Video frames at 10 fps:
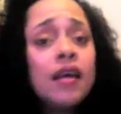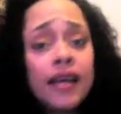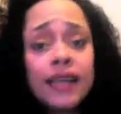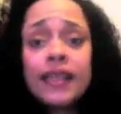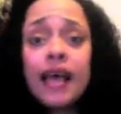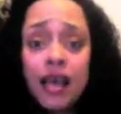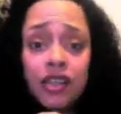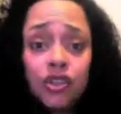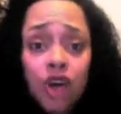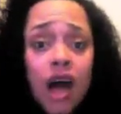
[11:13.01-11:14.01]

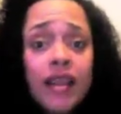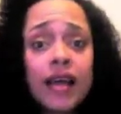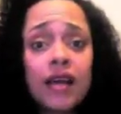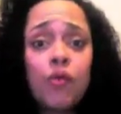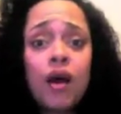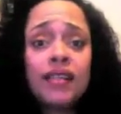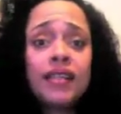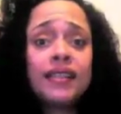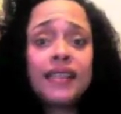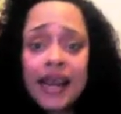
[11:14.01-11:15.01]
It's y'all that
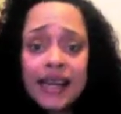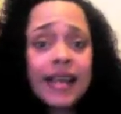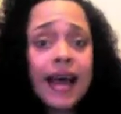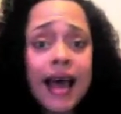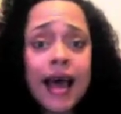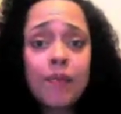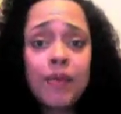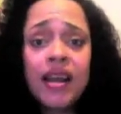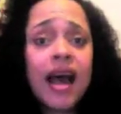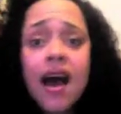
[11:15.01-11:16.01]
is letting that
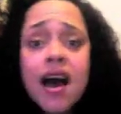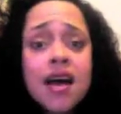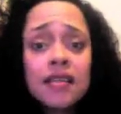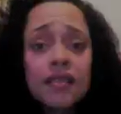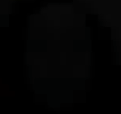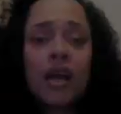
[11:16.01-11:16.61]
happen, not us.